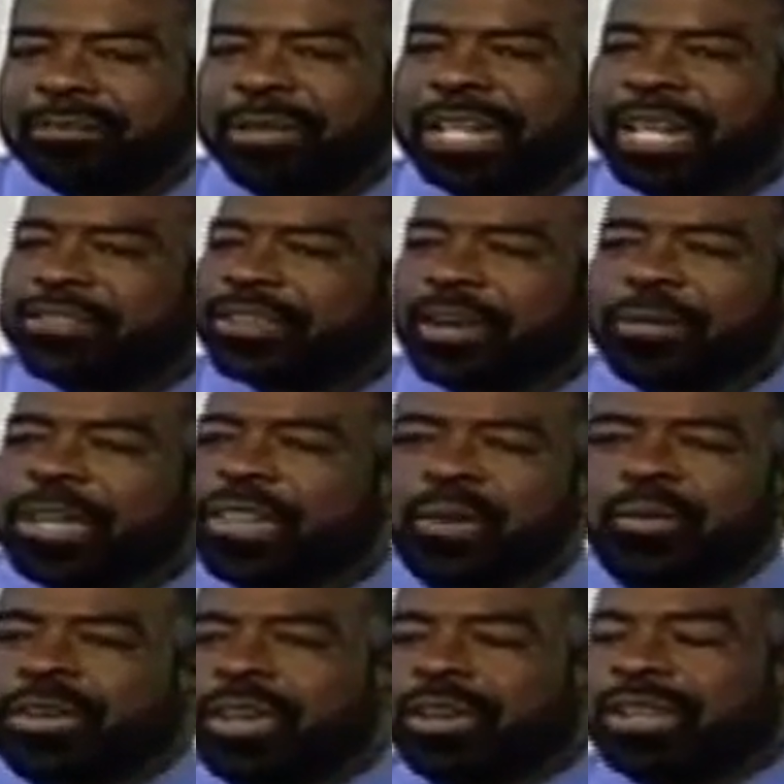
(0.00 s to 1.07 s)
But he told me
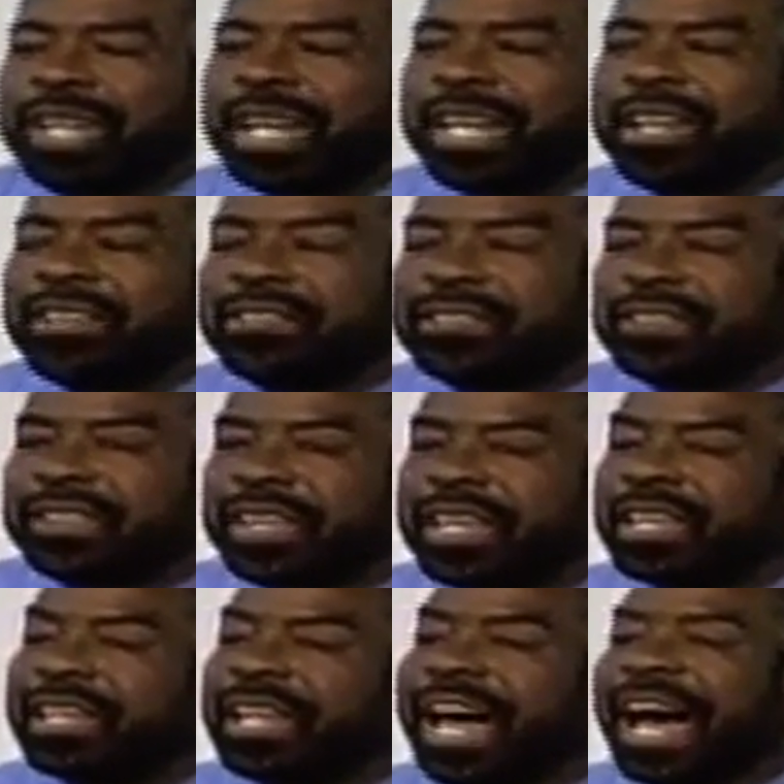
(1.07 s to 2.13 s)
there were no liens.
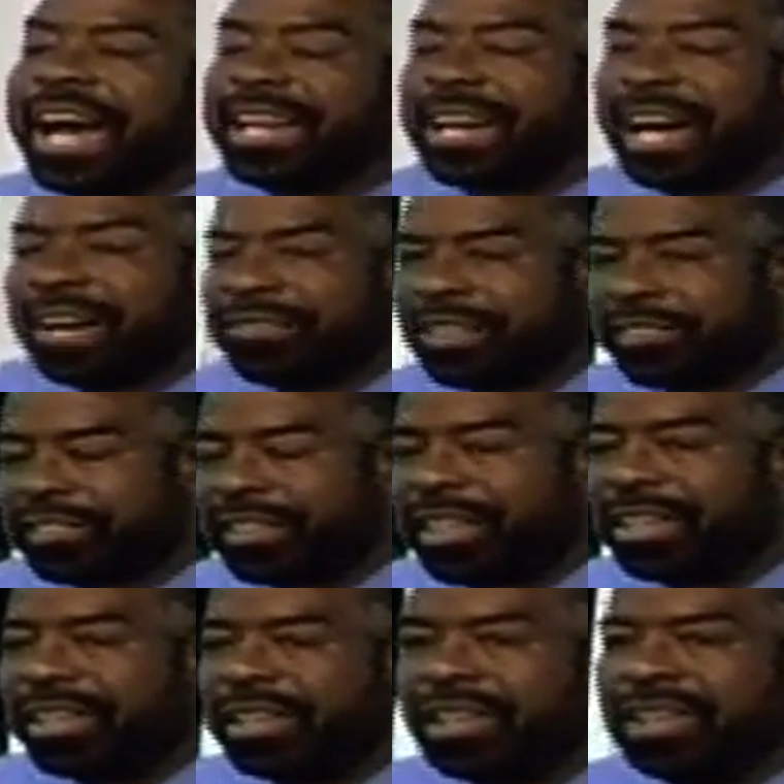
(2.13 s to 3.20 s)
He lied,
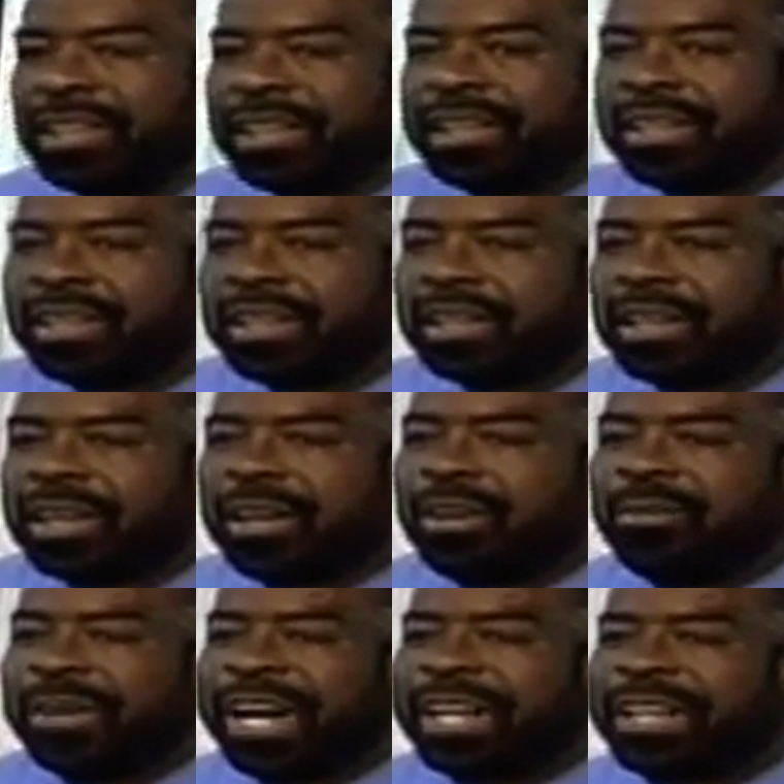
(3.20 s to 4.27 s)
obviously.
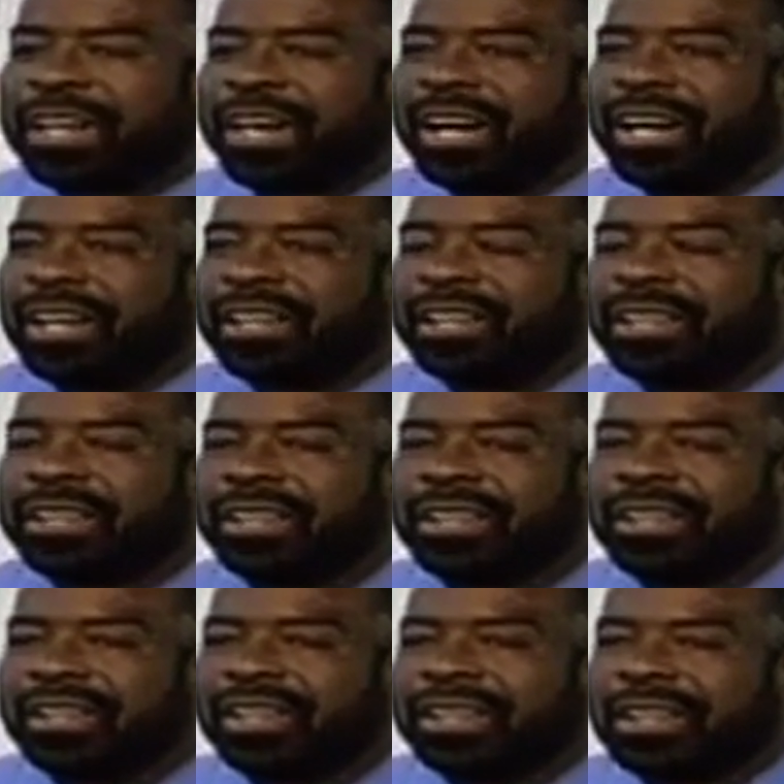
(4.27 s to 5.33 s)
Oh, my God.
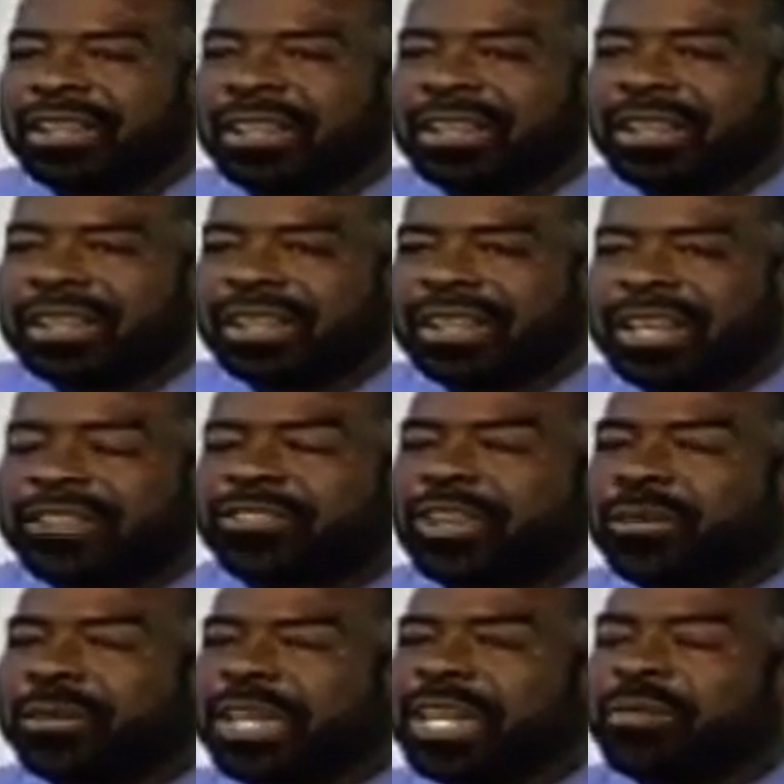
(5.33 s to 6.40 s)
He
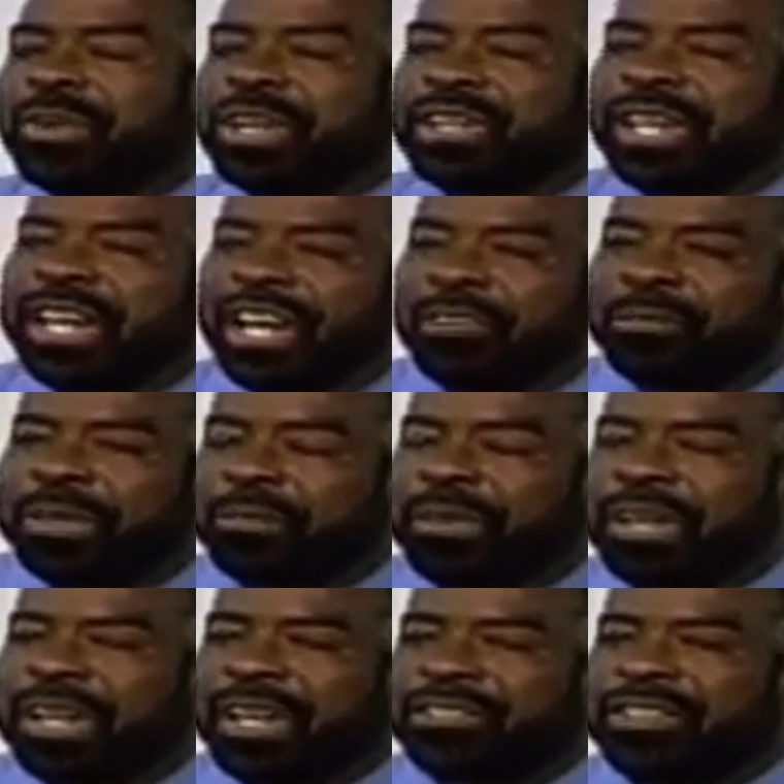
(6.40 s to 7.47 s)
told me he wanted to help me
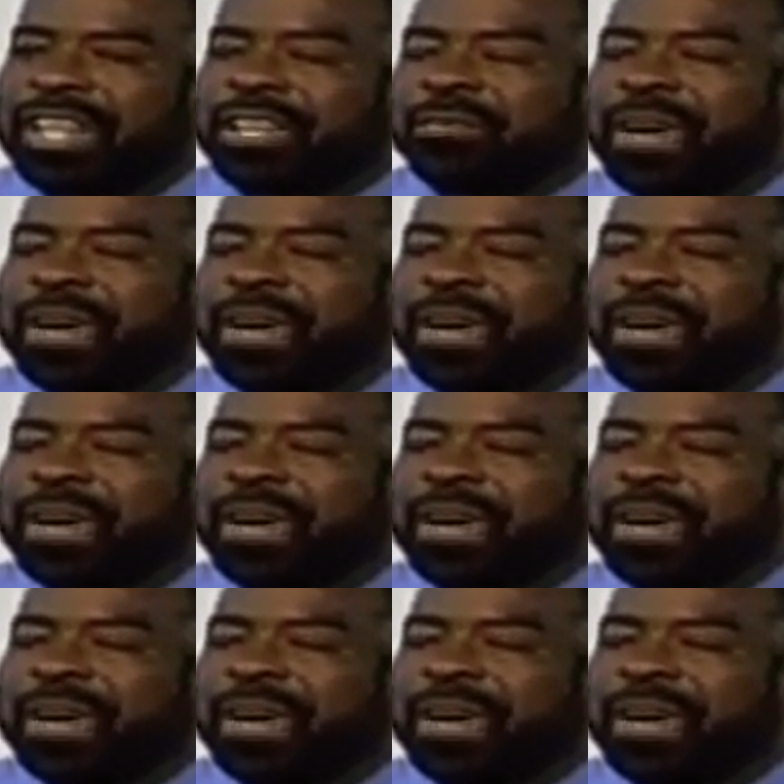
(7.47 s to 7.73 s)
because he